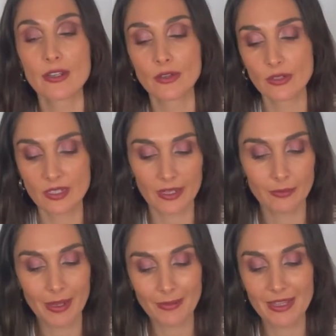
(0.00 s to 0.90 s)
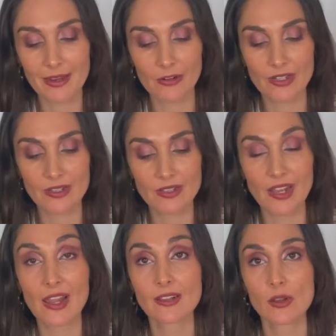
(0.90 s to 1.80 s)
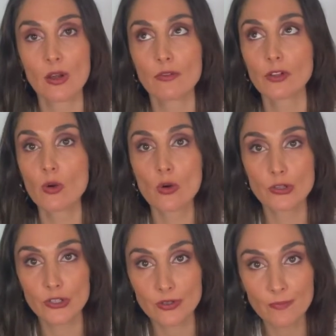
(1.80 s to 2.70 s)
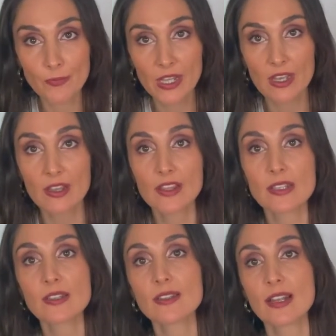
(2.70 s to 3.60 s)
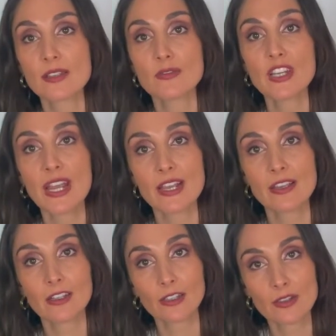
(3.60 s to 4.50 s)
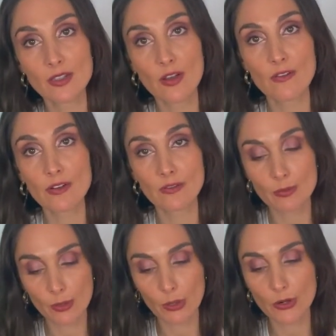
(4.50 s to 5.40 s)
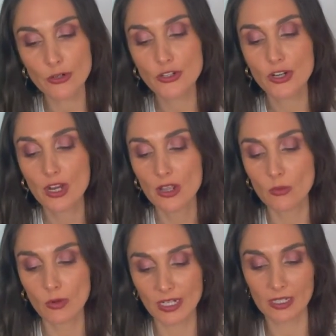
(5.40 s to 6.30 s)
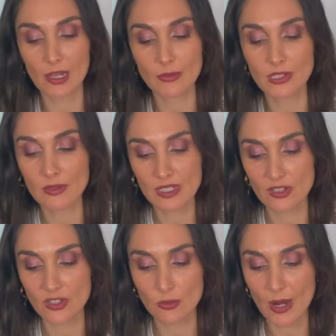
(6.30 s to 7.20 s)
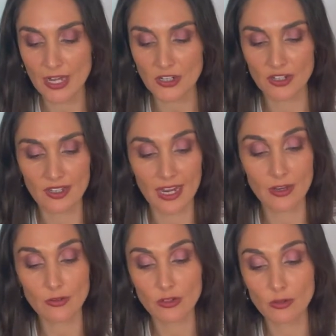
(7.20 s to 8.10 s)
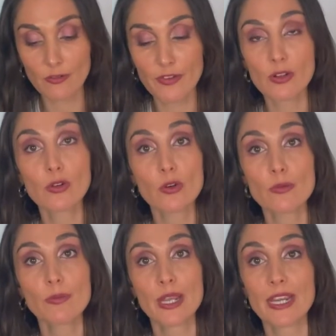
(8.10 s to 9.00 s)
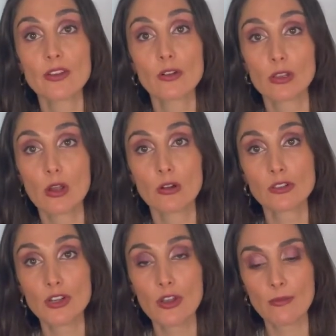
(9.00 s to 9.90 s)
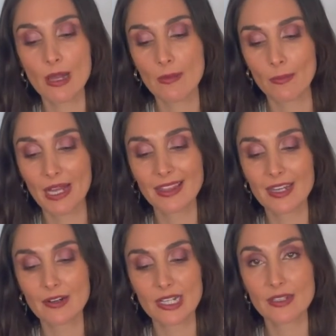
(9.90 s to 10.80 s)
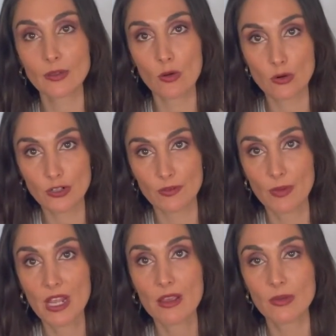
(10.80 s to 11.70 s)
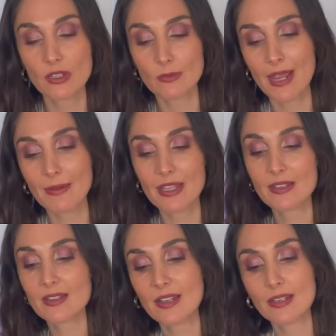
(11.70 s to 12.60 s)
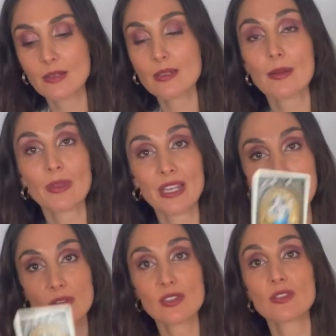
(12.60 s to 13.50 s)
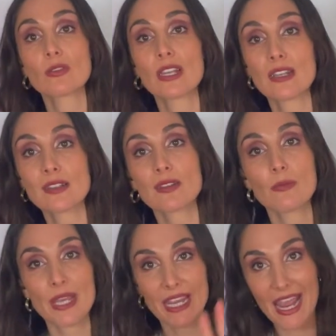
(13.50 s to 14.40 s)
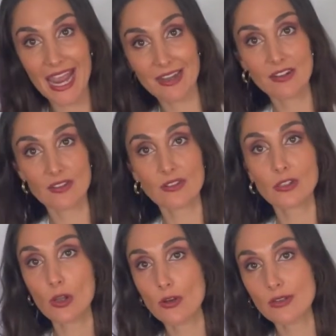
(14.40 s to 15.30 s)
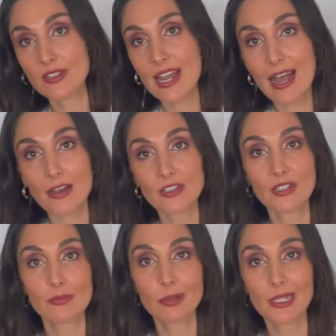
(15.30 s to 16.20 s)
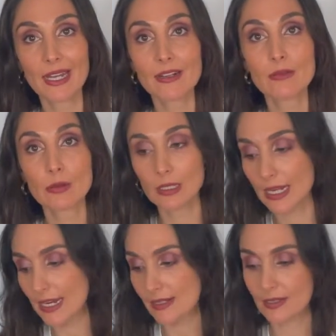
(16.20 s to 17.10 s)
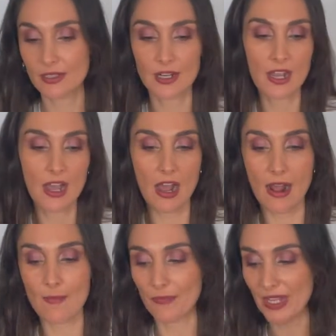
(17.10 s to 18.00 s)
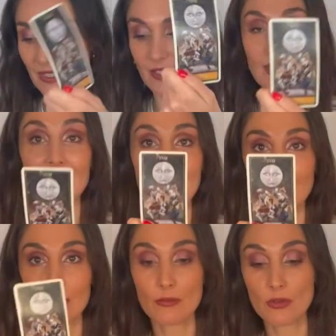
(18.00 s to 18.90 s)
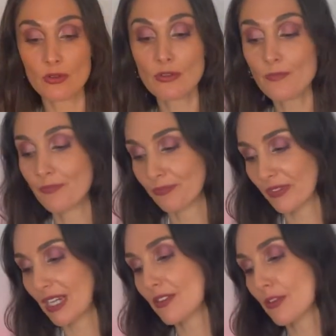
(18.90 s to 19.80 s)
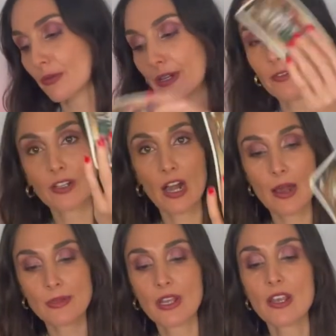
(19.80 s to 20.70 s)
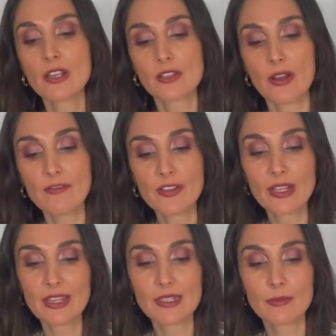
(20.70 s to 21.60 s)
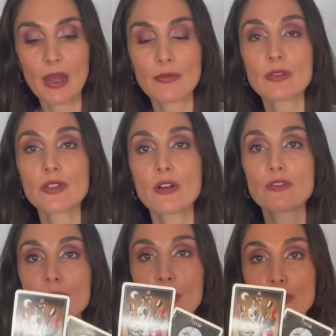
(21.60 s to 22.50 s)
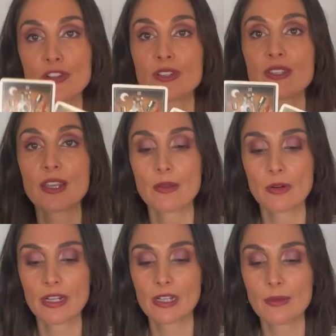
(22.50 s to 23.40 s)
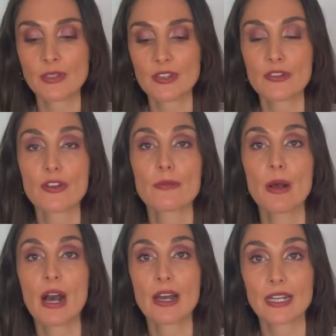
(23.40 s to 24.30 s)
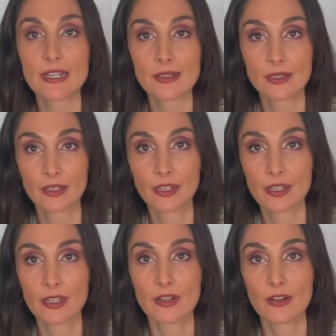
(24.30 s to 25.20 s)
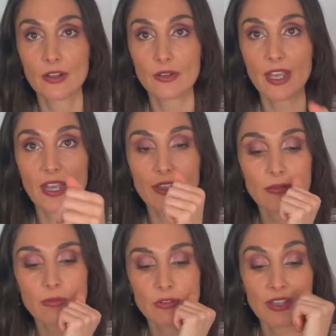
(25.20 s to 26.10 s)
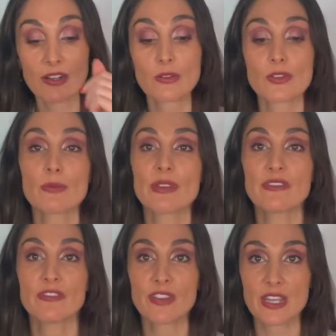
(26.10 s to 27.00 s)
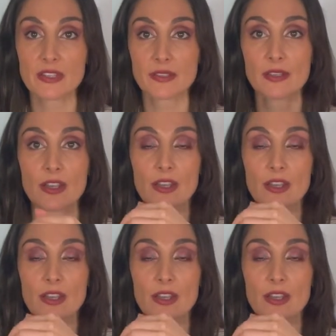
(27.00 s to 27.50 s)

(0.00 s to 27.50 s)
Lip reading: So it's like maybe there is a sense of caution. There's a sense of taking a conservative approach when it comes to a situation that you do feel could be your long-termer, but there is caution because maybe there's a sense of something else still needs to be ended, closed out, completed, released. As I said, that the Moon and the Three of Cups. So I feel like there's some unresolved emotions here when it comes to third parties. Okay, the Moon can also be fears.